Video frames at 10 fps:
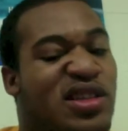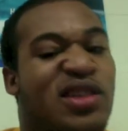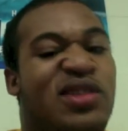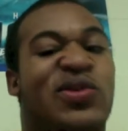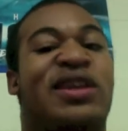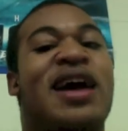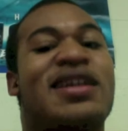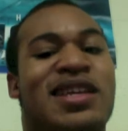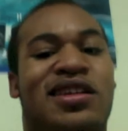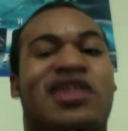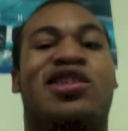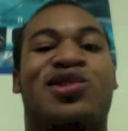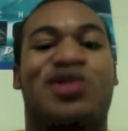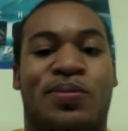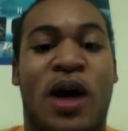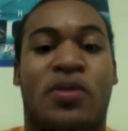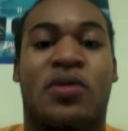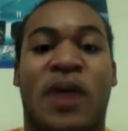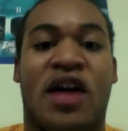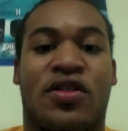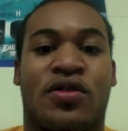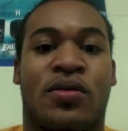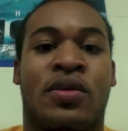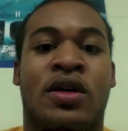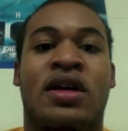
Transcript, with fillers: reluctantly use the public bathroom.